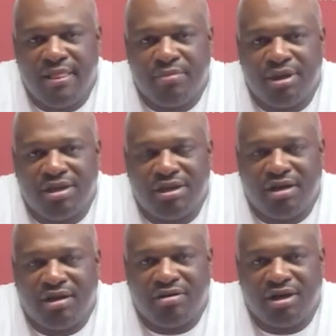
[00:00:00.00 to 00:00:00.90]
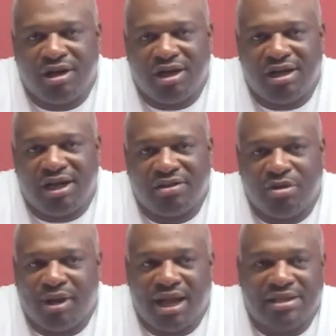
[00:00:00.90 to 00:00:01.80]
But I thought
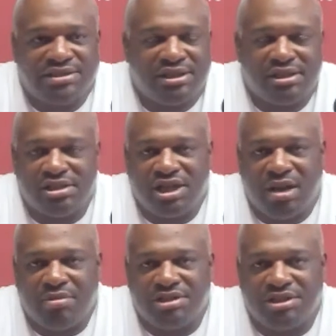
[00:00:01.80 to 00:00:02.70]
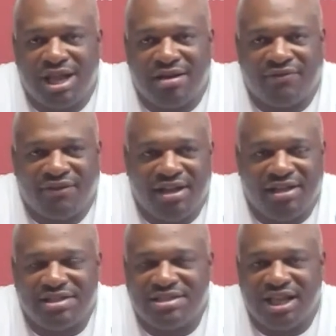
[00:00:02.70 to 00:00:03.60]
my guys did a good job of just kind of fighting
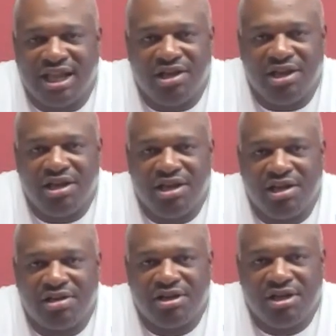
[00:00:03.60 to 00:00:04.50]
and staying in there.